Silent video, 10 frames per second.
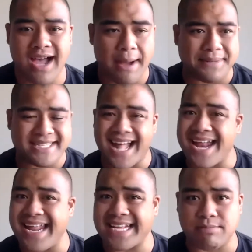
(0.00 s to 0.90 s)
I'm going to
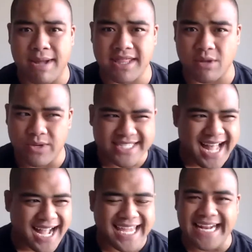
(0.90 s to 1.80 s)
start next month. And we
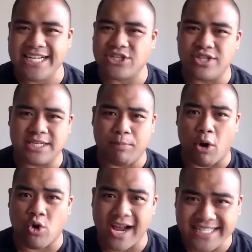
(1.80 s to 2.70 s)
start getting into this
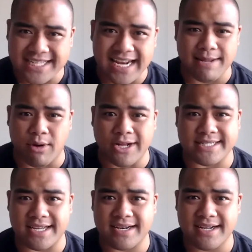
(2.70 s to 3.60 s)
procrastinating mindset.